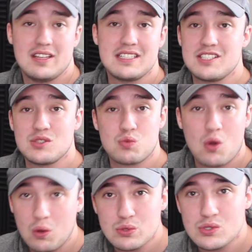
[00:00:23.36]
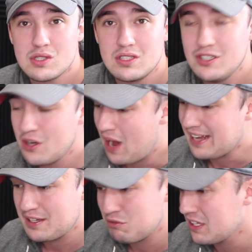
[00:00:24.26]
Unless it's Rolls. You know, I
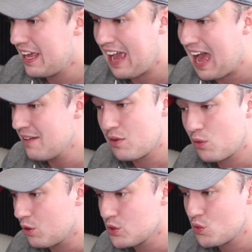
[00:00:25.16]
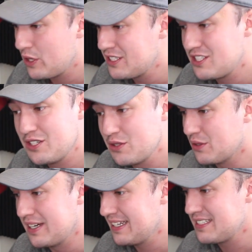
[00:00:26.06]
can relate. I have a Rolls Royce,
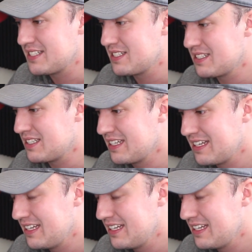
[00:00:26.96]
too. It's,